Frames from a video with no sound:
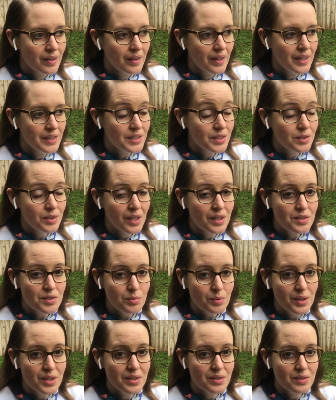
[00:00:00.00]
just
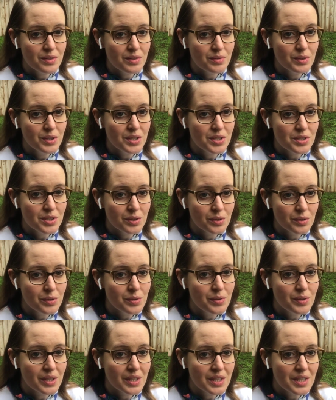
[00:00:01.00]
want to really
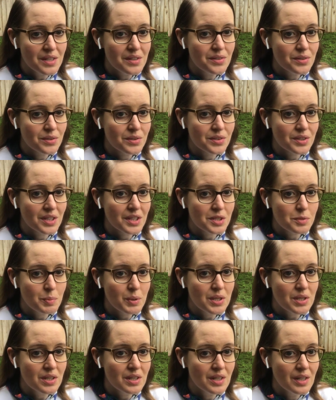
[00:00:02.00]
salute the teachers, like
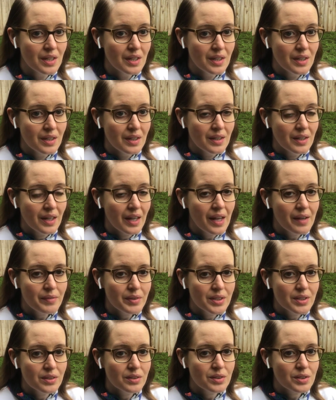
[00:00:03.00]
especially, I
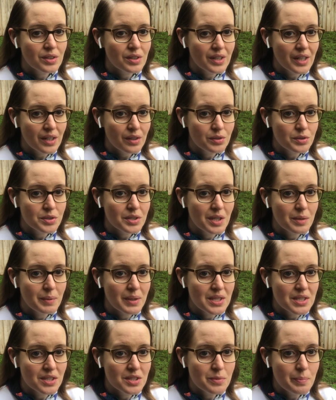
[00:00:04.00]
haven't looked that closely at my
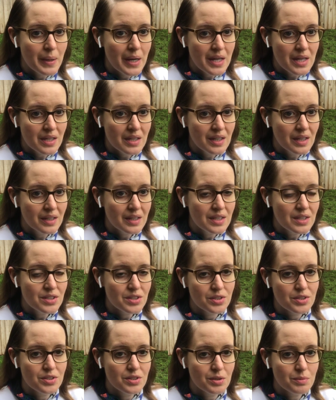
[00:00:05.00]
son's packet yet. He
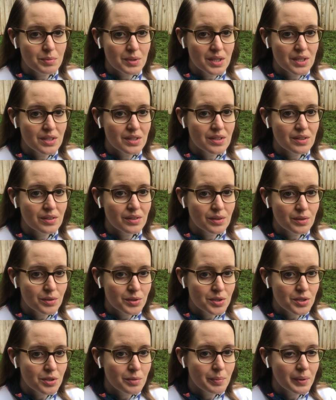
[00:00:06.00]
just jumped into
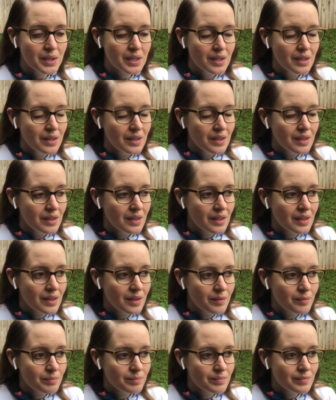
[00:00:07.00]
literature, but
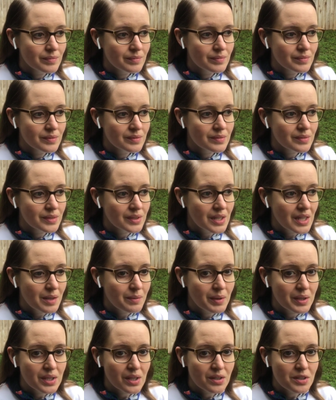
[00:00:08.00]
looking at
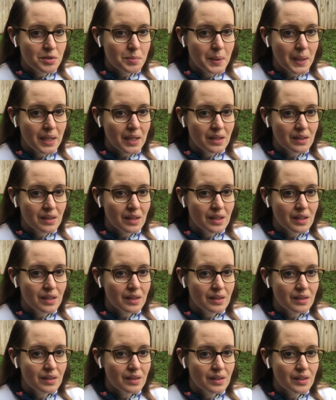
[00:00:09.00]
my daughter's packet, like
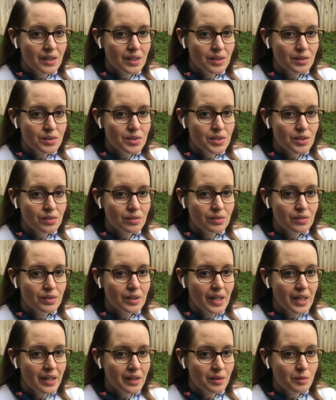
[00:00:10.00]
there's a
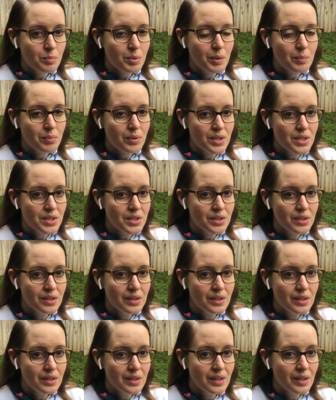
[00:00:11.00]
lot of preparation
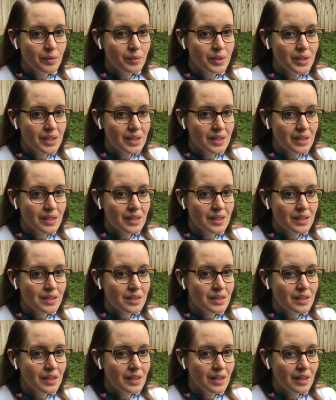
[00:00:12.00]
that went into this,
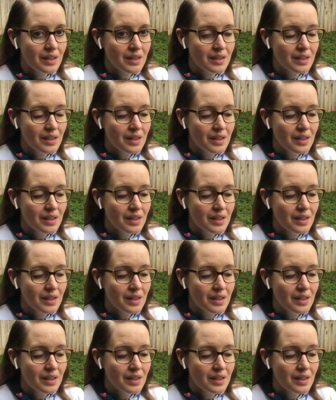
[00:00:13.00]
and